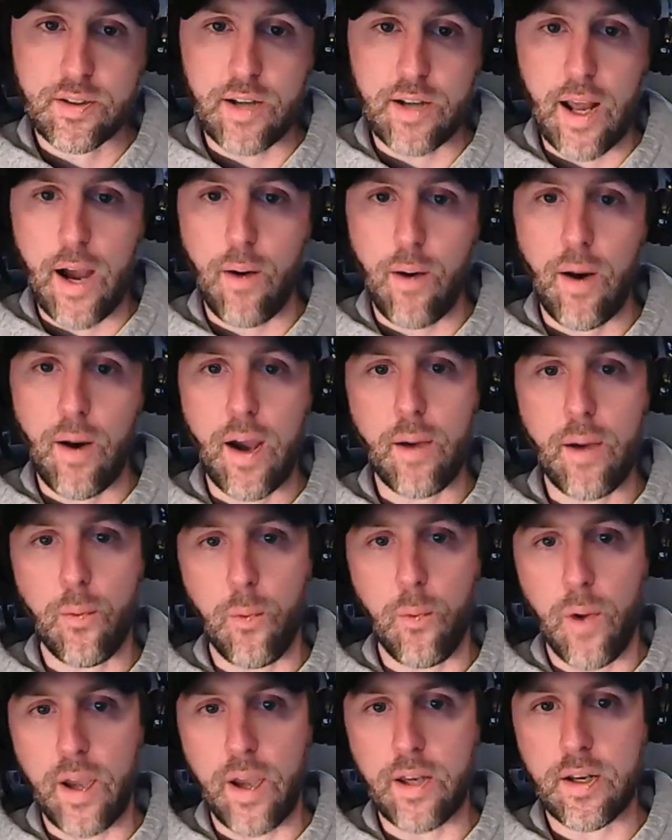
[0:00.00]
Now I
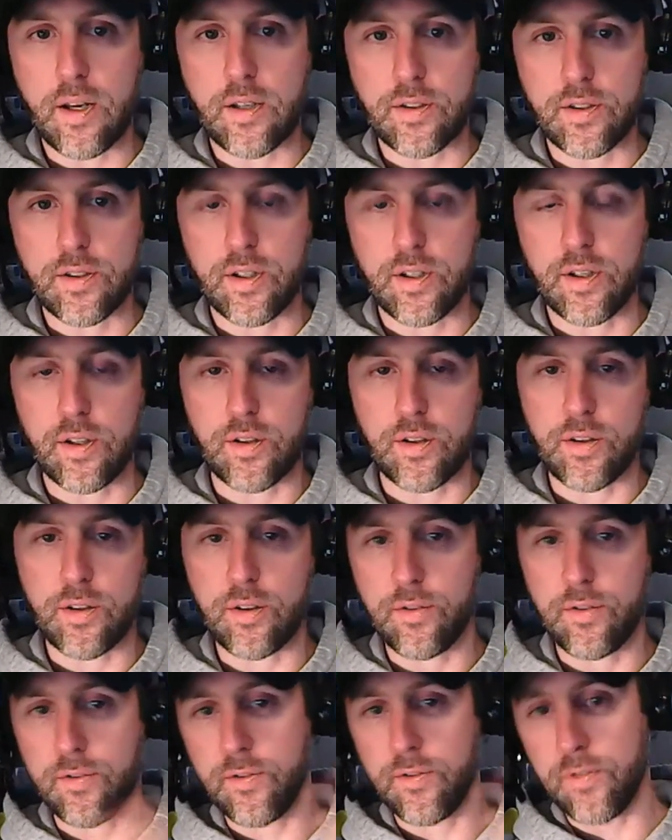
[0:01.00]
wait until the
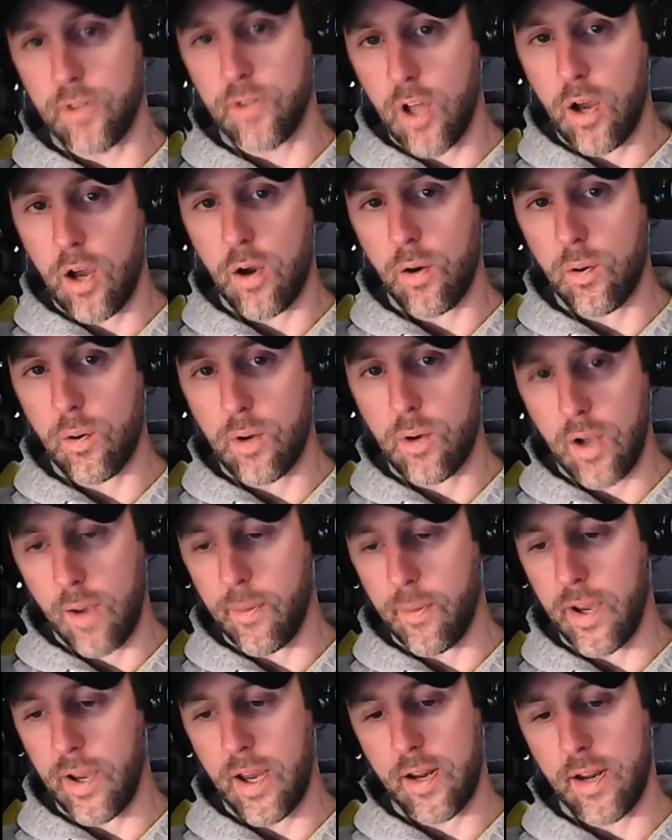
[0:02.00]
flow
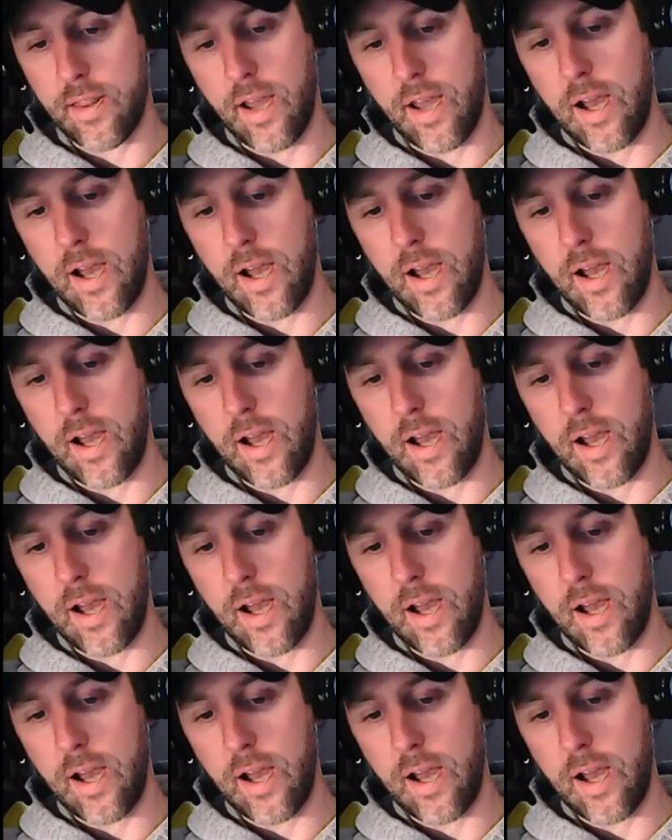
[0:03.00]
coming out of the